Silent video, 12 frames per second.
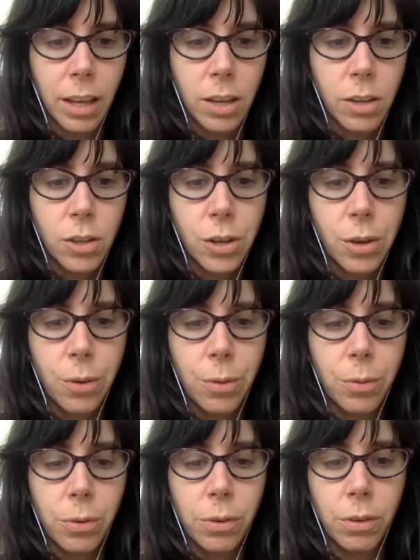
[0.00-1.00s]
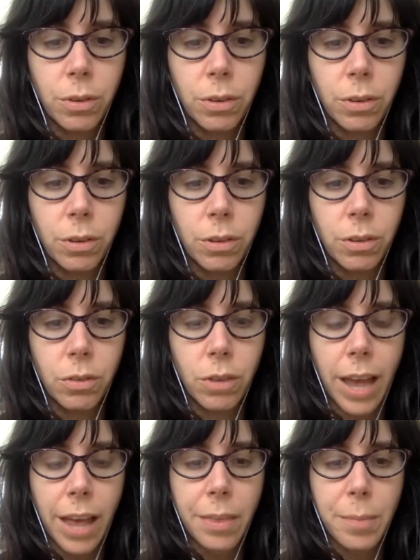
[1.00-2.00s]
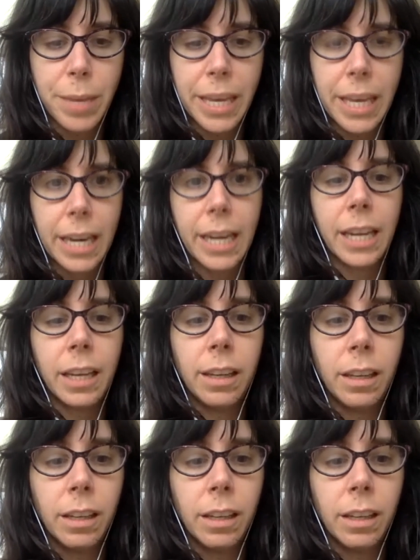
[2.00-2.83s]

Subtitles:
So at the beginning,